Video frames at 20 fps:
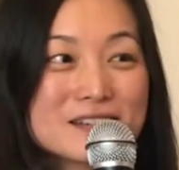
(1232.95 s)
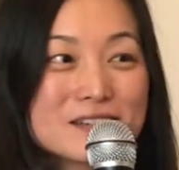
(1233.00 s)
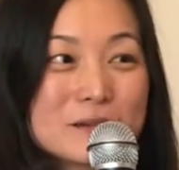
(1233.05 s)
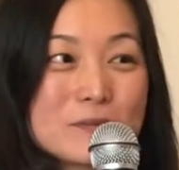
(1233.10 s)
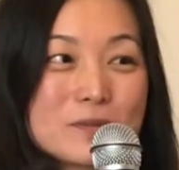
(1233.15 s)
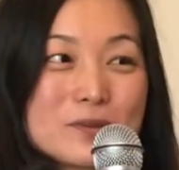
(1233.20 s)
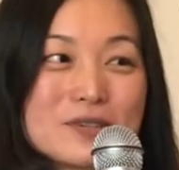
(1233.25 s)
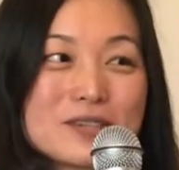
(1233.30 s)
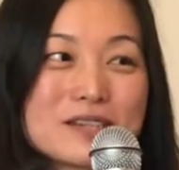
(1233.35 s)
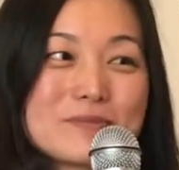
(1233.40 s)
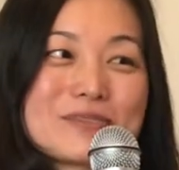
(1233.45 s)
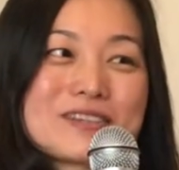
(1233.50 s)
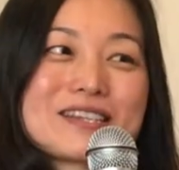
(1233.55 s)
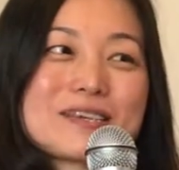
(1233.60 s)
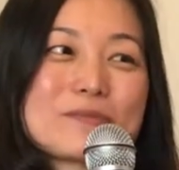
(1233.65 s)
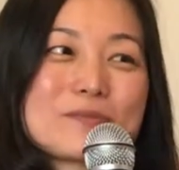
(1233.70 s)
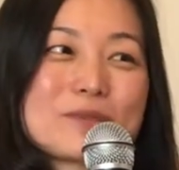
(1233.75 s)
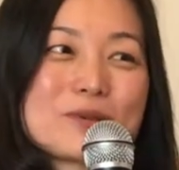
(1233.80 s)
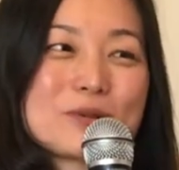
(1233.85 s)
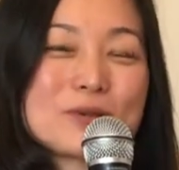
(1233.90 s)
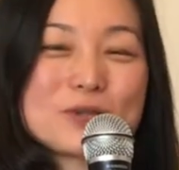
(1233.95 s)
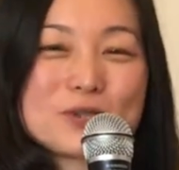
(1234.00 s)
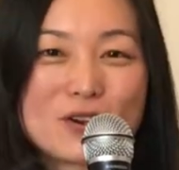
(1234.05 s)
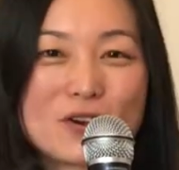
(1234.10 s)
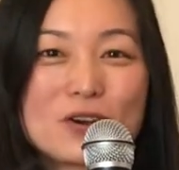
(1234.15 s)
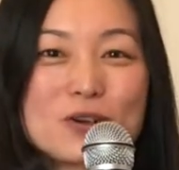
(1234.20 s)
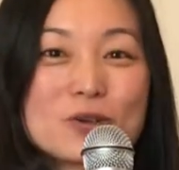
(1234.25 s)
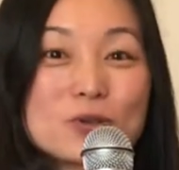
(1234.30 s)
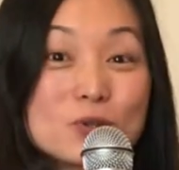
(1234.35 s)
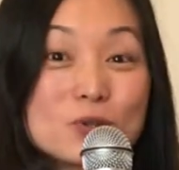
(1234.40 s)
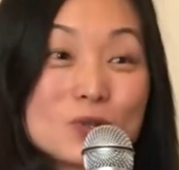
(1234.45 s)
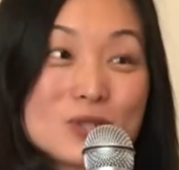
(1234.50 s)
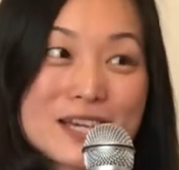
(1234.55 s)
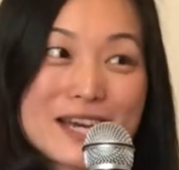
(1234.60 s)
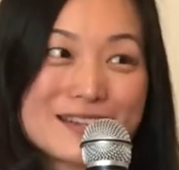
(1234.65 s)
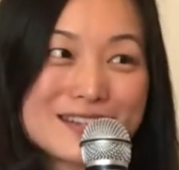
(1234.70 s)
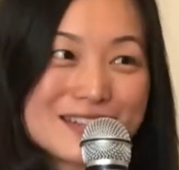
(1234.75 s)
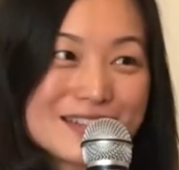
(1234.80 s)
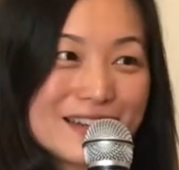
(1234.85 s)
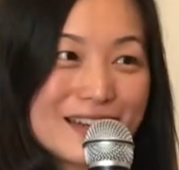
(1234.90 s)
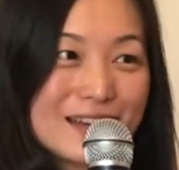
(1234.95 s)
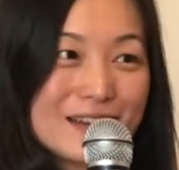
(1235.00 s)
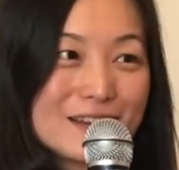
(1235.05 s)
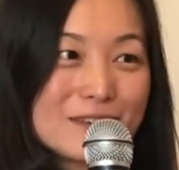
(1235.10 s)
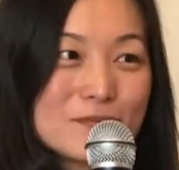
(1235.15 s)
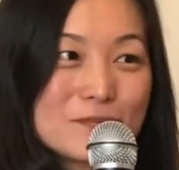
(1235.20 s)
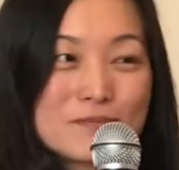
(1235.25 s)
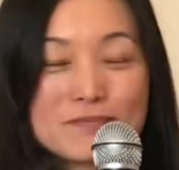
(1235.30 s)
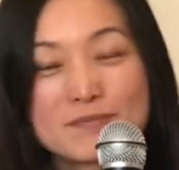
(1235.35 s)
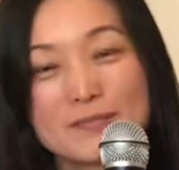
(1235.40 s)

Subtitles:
www.yudanshi,